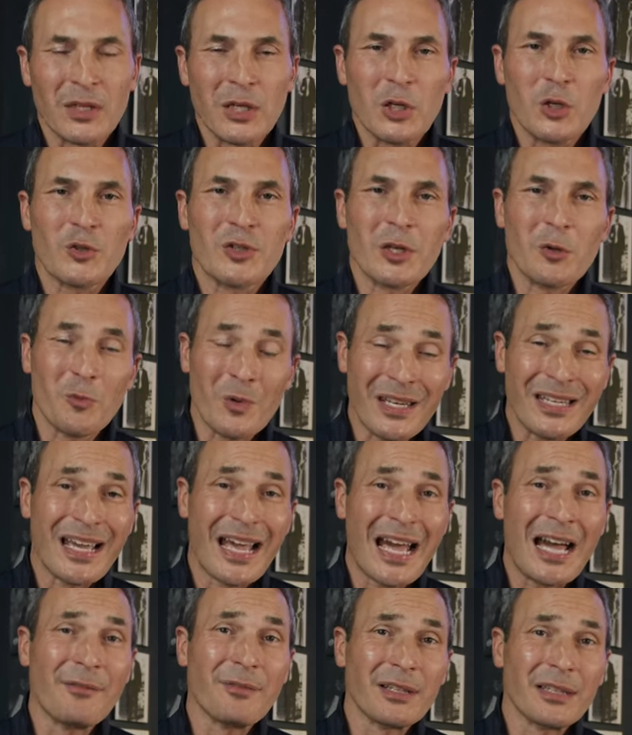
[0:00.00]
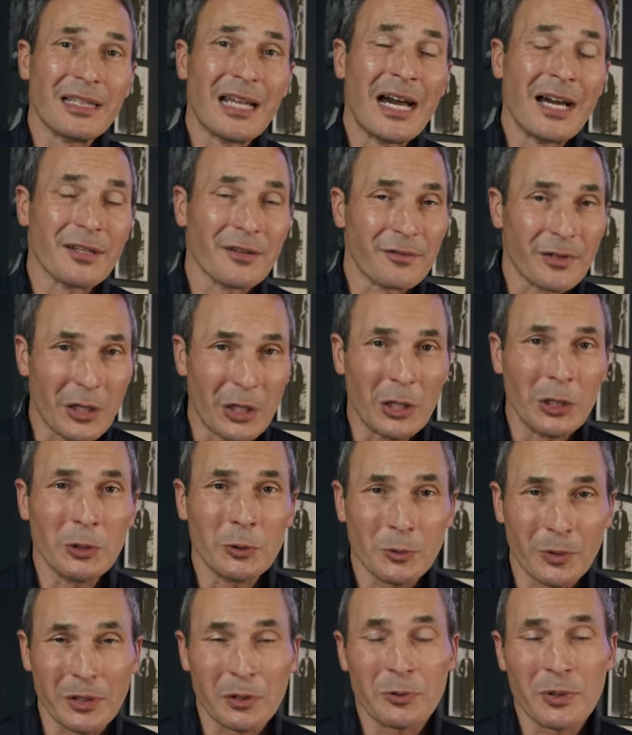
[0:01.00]
You see, we have a lot of
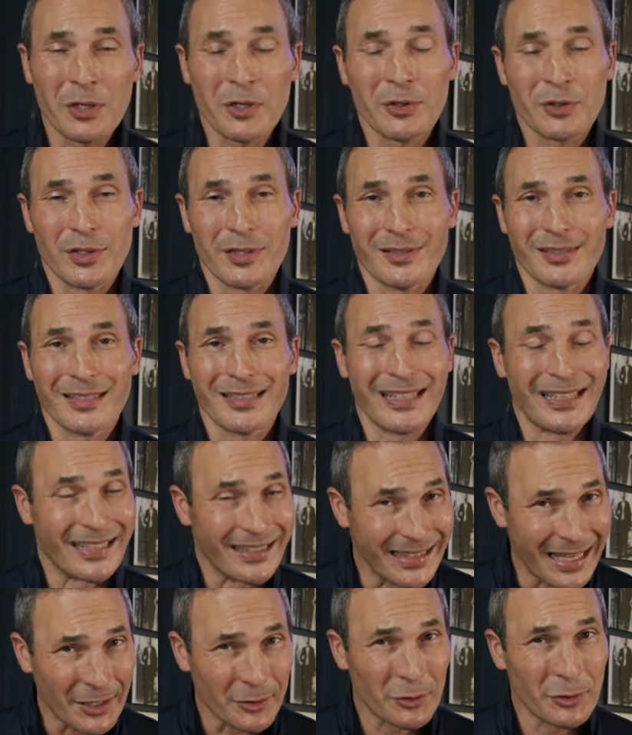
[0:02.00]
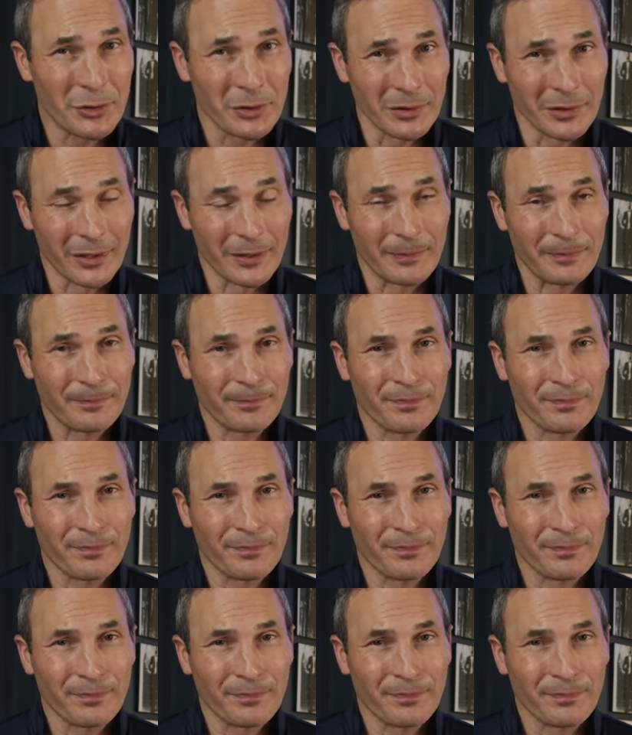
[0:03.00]
hungry Christians today, and that's good.